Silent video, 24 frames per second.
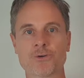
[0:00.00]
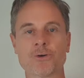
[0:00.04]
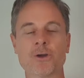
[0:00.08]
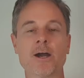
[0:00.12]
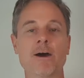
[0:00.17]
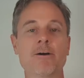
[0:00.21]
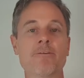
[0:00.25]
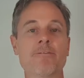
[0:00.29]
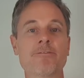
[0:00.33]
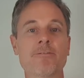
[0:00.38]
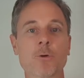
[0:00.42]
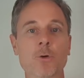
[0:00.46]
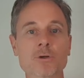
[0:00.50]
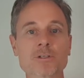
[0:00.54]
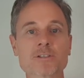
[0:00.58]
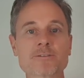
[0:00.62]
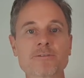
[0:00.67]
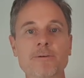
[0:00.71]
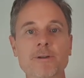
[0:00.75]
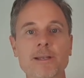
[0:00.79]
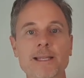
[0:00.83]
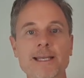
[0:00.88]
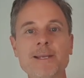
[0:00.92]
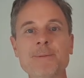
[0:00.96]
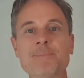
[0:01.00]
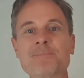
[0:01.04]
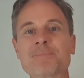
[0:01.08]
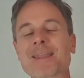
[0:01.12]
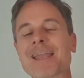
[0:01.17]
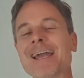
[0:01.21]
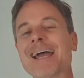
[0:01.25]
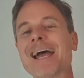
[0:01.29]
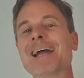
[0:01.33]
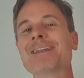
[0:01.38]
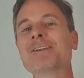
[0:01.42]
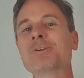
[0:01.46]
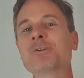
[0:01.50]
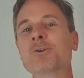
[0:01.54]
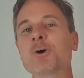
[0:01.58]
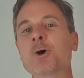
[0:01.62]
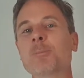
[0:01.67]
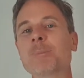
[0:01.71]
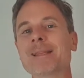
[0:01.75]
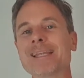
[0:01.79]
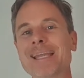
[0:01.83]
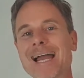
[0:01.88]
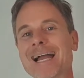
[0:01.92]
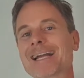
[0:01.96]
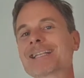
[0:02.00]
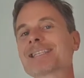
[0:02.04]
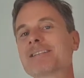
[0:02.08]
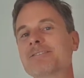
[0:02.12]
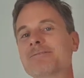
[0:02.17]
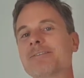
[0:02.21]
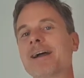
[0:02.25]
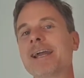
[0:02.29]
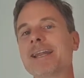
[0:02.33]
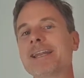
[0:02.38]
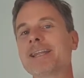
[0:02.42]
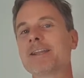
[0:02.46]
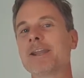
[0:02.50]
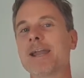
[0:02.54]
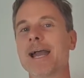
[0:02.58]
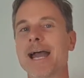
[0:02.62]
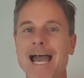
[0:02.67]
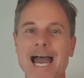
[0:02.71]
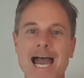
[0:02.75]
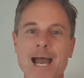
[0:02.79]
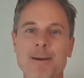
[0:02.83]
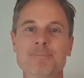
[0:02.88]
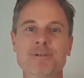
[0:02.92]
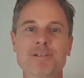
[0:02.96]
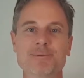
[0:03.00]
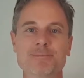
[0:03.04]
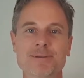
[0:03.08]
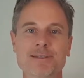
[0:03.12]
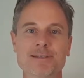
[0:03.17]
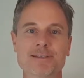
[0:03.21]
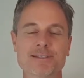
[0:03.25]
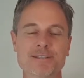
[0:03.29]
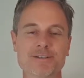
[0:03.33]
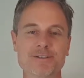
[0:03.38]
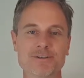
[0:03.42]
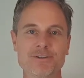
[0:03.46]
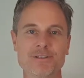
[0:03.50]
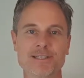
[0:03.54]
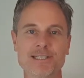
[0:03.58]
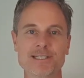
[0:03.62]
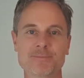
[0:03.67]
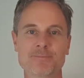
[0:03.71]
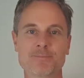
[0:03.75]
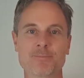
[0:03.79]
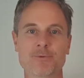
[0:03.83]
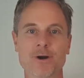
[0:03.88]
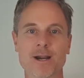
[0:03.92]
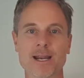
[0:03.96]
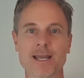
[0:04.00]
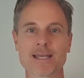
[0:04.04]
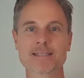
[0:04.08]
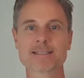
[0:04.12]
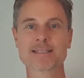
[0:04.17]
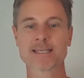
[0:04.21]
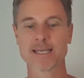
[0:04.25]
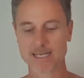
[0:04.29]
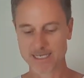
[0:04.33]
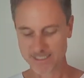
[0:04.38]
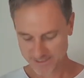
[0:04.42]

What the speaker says: forcefully, and you're normally activating your abdomen to do these breaths.